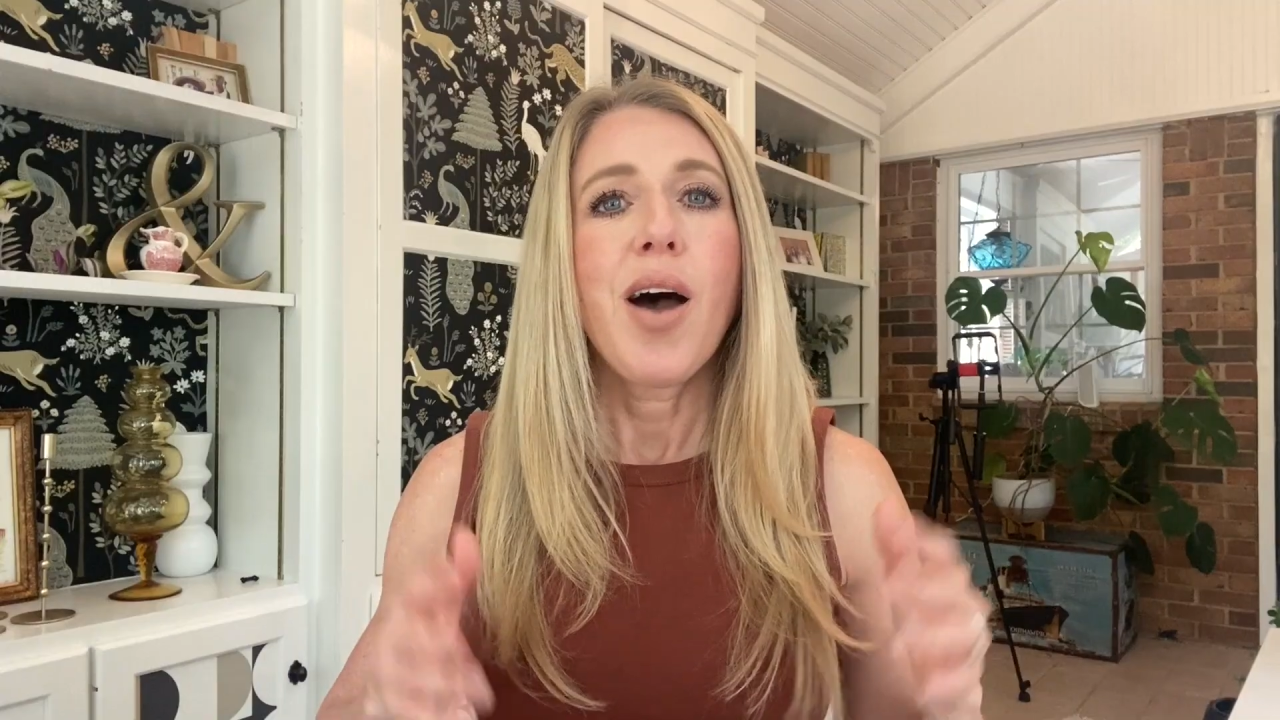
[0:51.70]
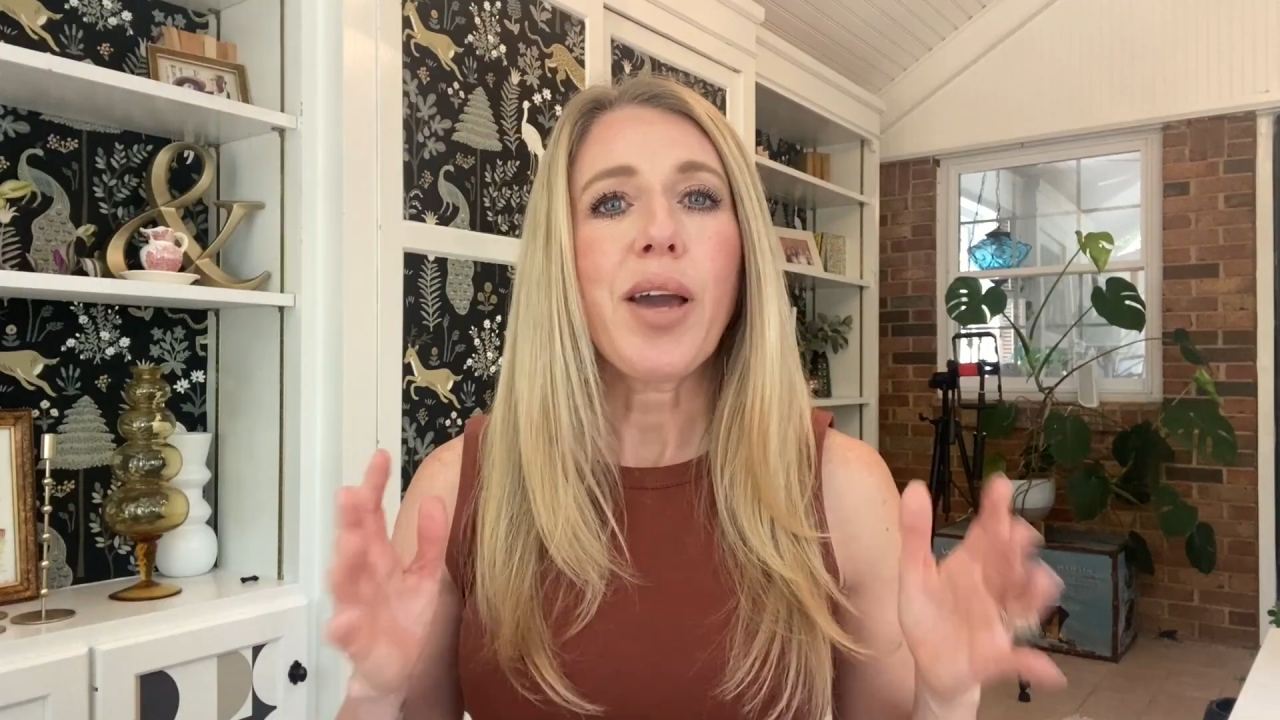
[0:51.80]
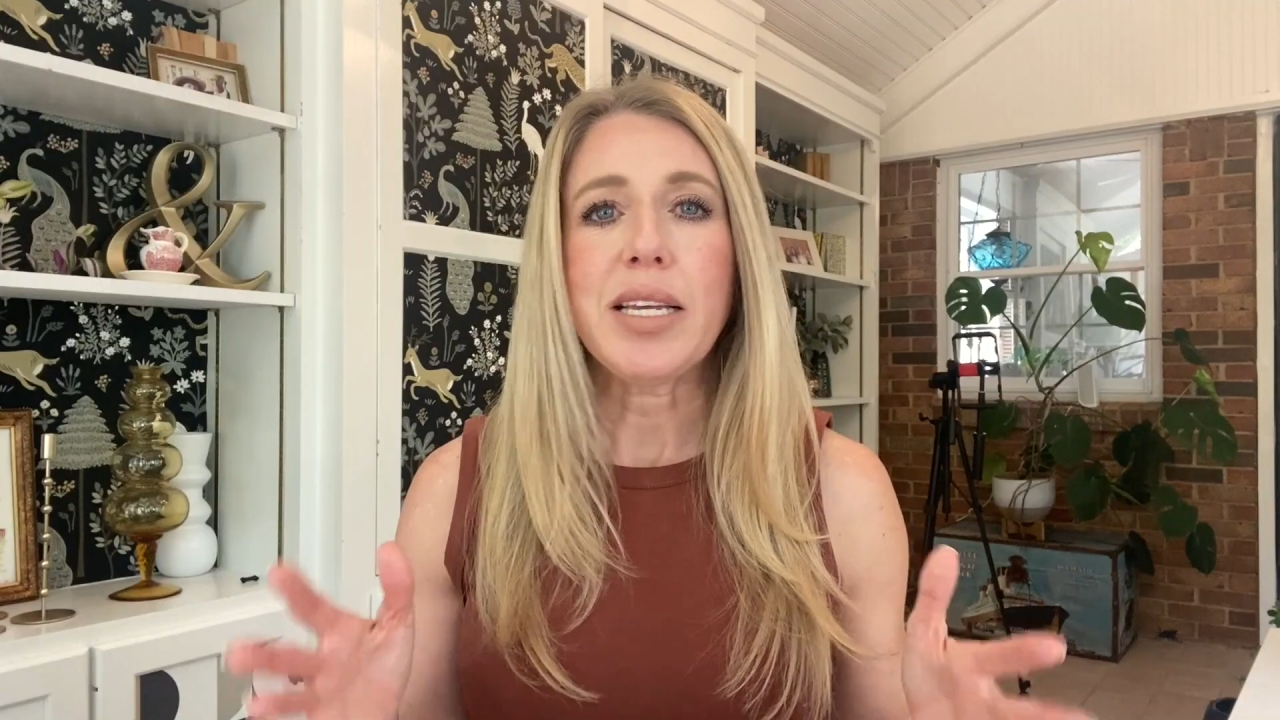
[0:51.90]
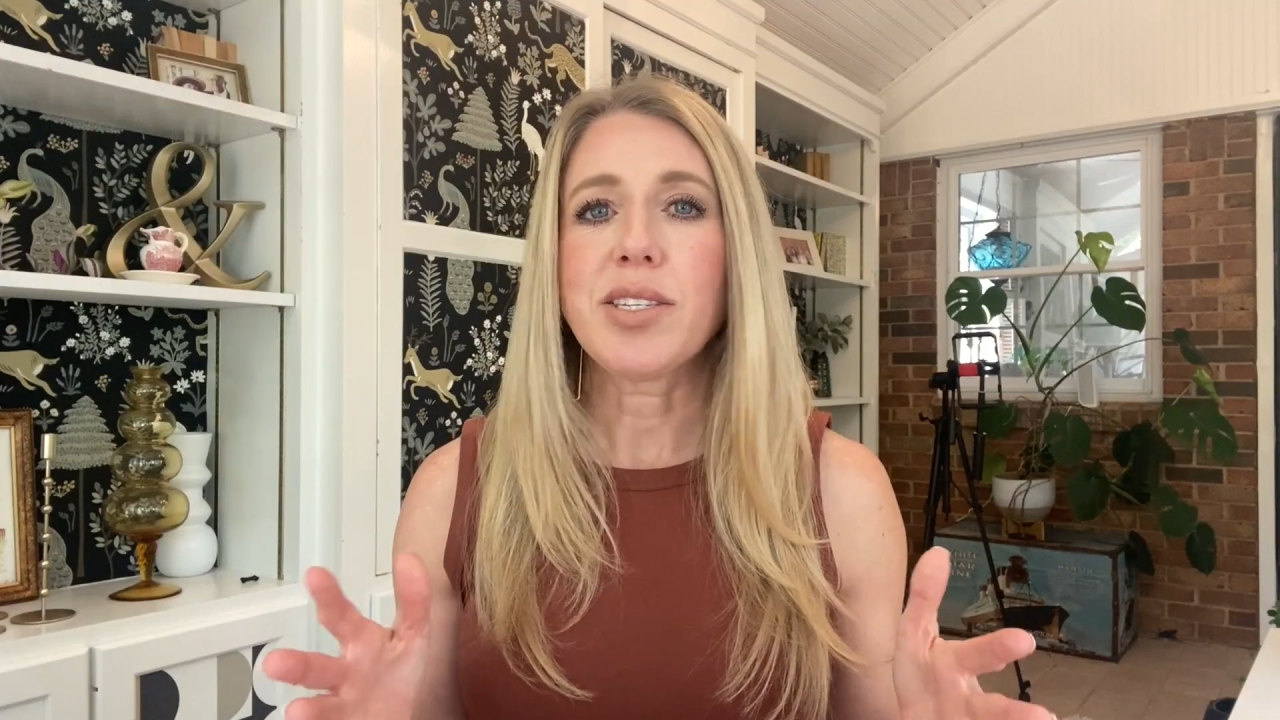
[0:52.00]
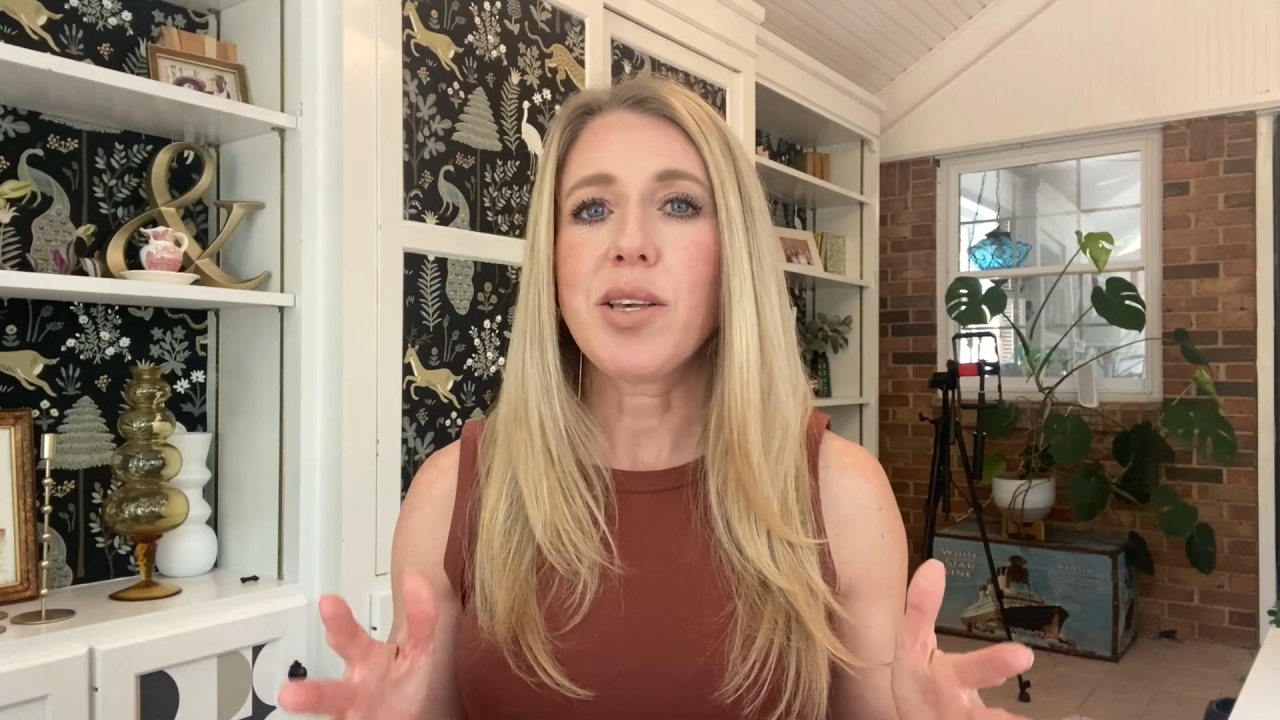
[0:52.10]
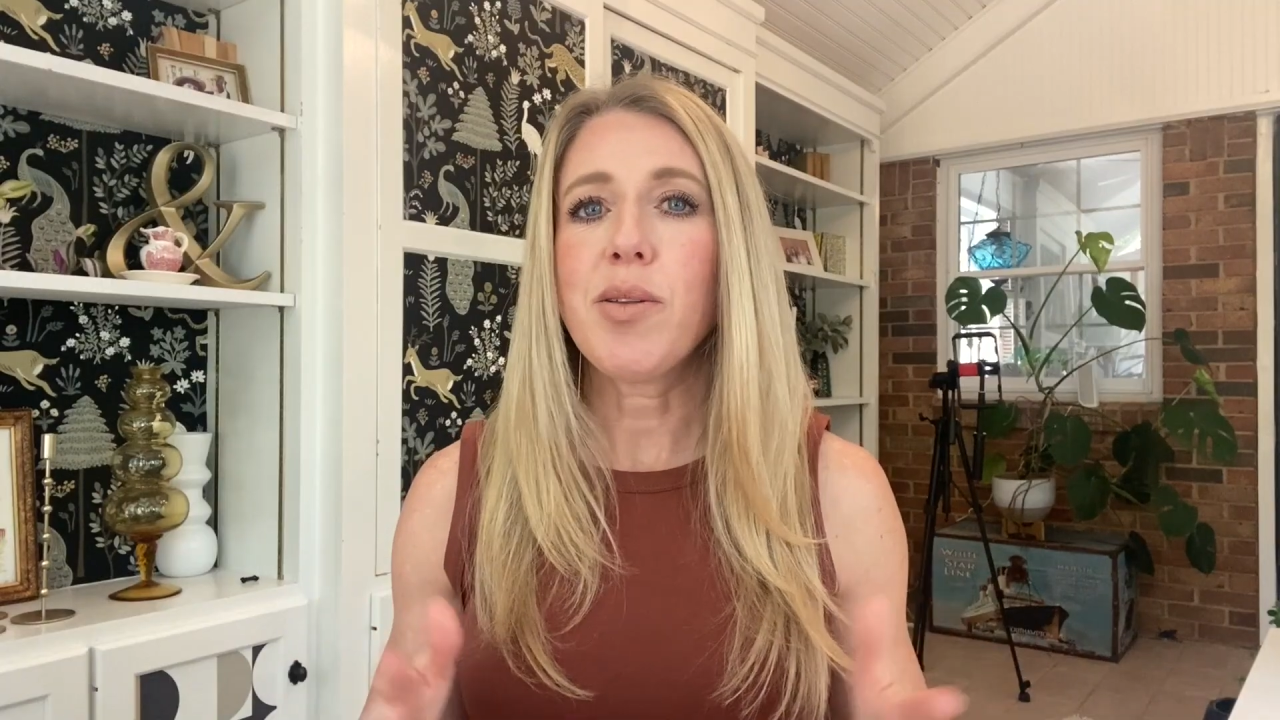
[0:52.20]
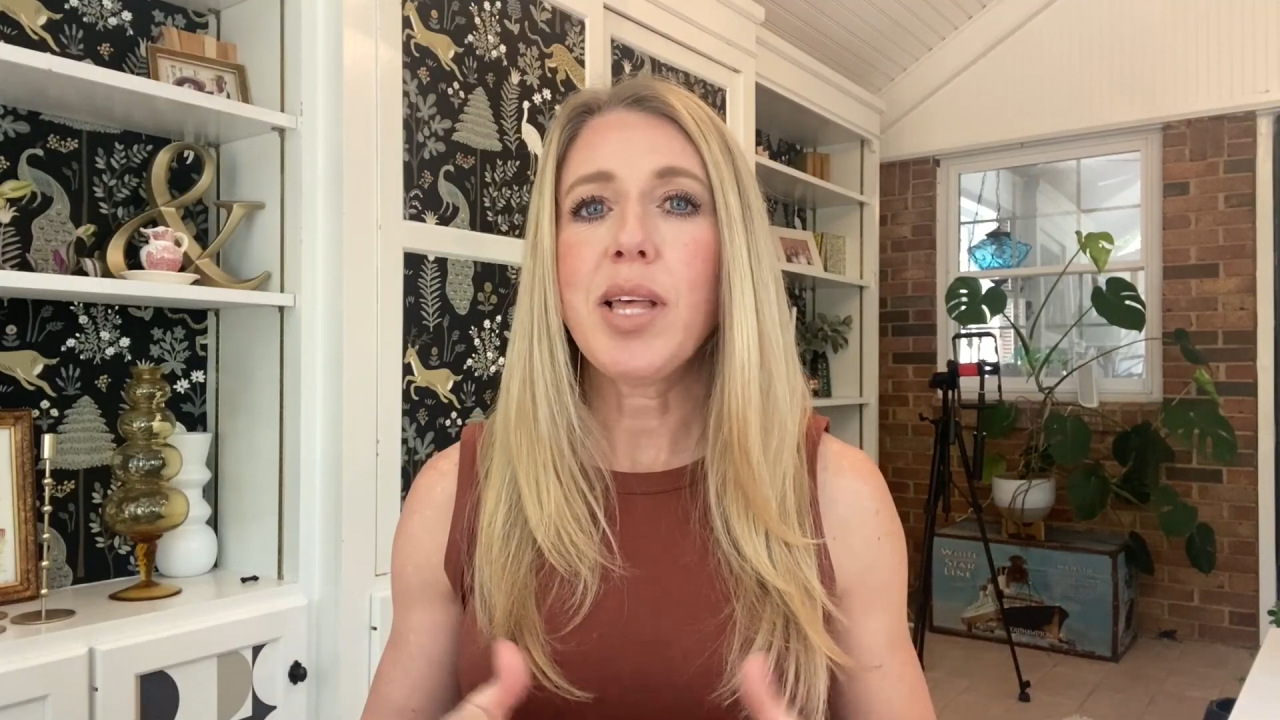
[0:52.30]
Okay, so